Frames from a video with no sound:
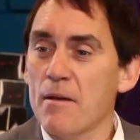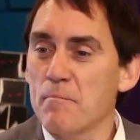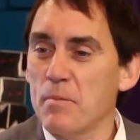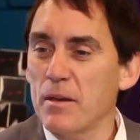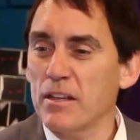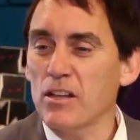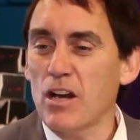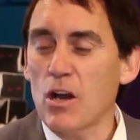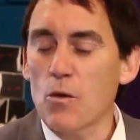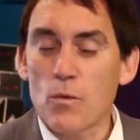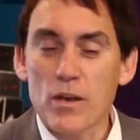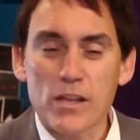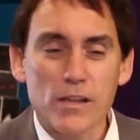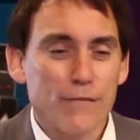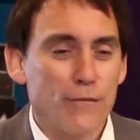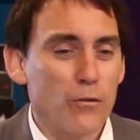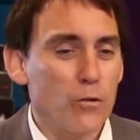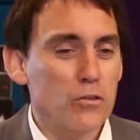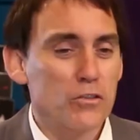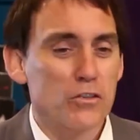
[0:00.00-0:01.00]
But like Wheel
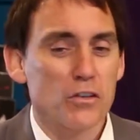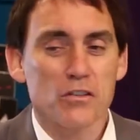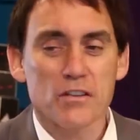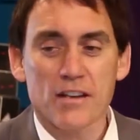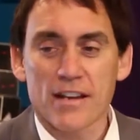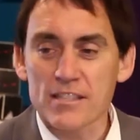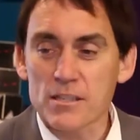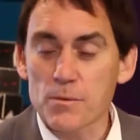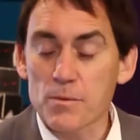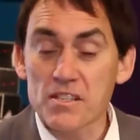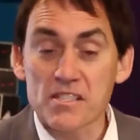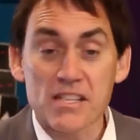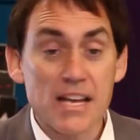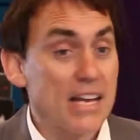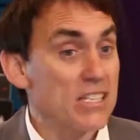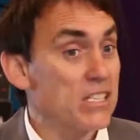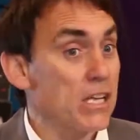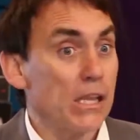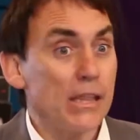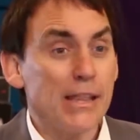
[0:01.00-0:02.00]
of Fortune, Dancing with the
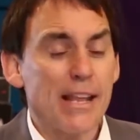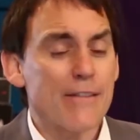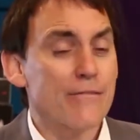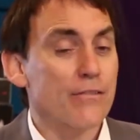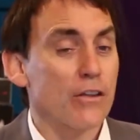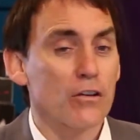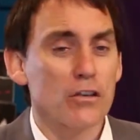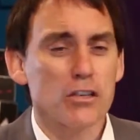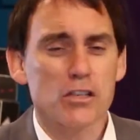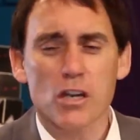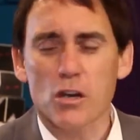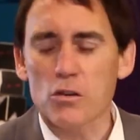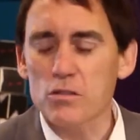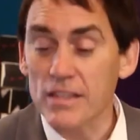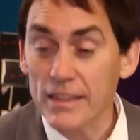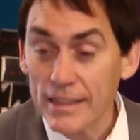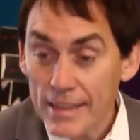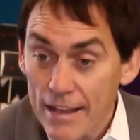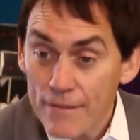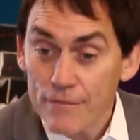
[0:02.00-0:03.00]
Stars, love those
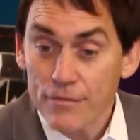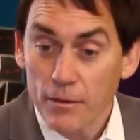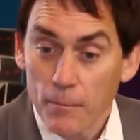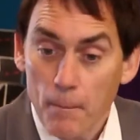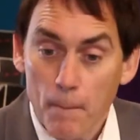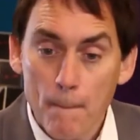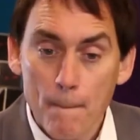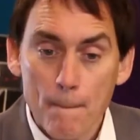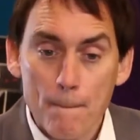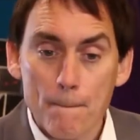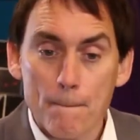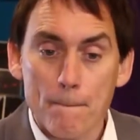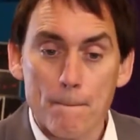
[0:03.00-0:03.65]
shows, love them.